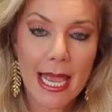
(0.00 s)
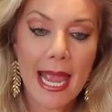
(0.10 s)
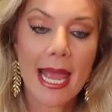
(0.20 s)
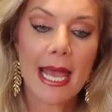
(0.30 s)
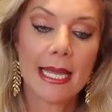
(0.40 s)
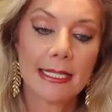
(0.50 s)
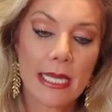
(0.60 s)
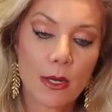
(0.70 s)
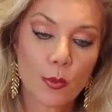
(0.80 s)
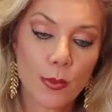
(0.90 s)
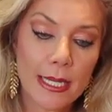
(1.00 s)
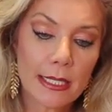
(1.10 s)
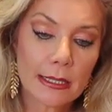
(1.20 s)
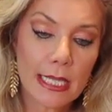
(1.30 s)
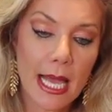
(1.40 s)
and
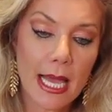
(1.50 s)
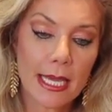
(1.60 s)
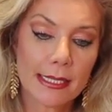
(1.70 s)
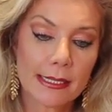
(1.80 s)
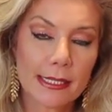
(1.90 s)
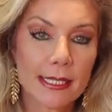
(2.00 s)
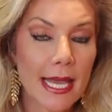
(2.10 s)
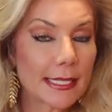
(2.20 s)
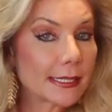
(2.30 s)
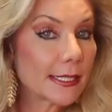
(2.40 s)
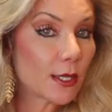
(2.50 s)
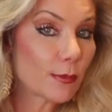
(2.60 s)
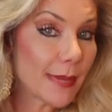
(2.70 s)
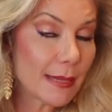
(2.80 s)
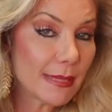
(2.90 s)
realize that there
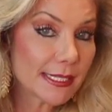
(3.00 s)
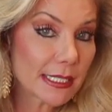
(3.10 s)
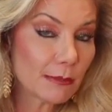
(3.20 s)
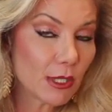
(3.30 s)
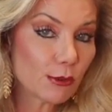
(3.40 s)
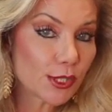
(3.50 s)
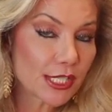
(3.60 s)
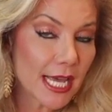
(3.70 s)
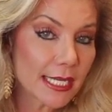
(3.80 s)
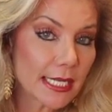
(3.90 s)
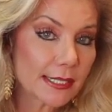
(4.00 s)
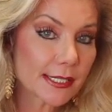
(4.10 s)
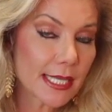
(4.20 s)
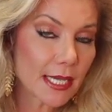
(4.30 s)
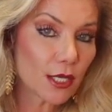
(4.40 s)
may be some new
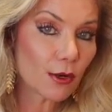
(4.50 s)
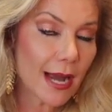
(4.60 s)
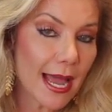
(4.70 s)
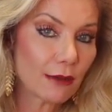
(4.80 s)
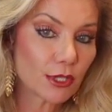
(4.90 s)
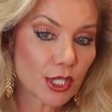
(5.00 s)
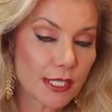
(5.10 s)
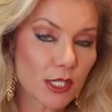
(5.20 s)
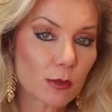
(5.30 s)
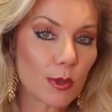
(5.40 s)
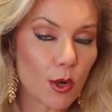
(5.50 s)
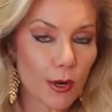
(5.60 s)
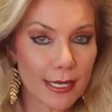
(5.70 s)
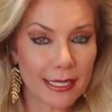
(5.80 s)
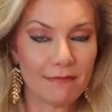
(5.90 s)
studies that you're out to
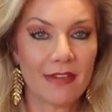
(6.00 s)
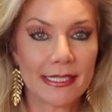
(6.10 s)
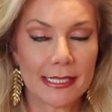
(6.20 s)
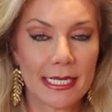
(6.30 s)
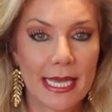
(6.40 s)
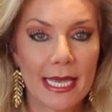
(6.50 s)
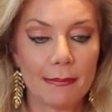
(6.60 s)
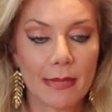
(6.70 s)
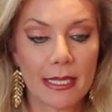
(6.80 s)
explore and investigate,